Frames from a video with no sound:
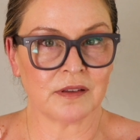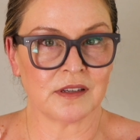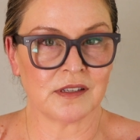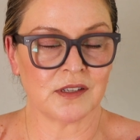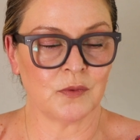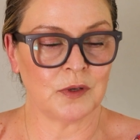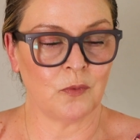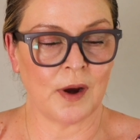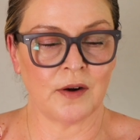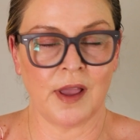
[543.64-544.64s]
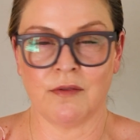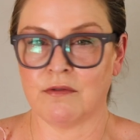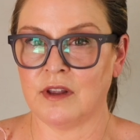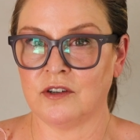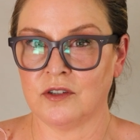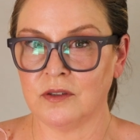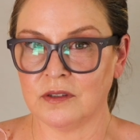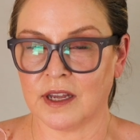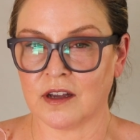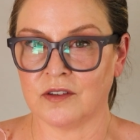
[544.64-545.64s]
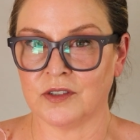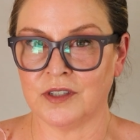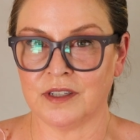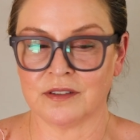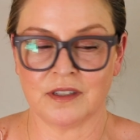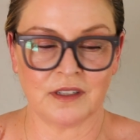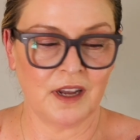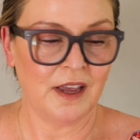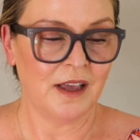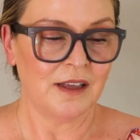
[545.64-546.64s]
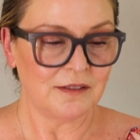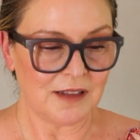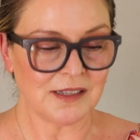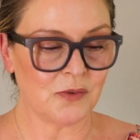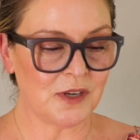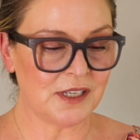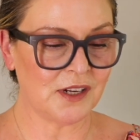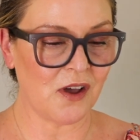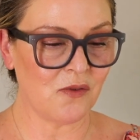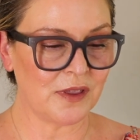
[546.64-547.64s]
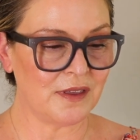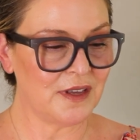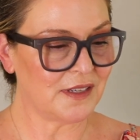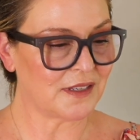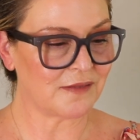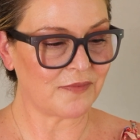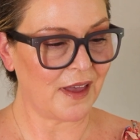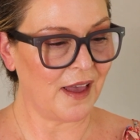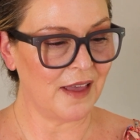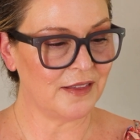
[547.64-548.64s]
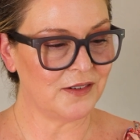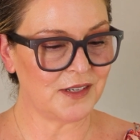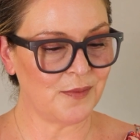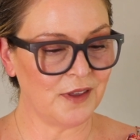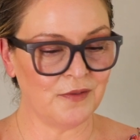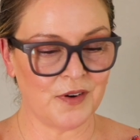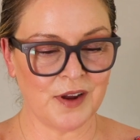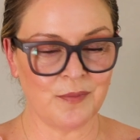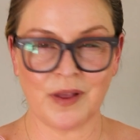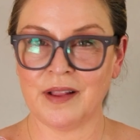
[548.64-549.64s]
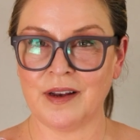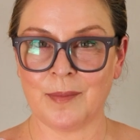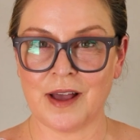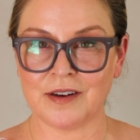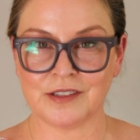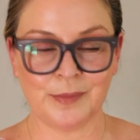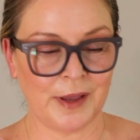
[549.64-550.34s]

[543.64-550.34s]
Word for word: this. You would wear a thin turtleneck underneath it. Lots of ways to go with this. There's something very compelling about it to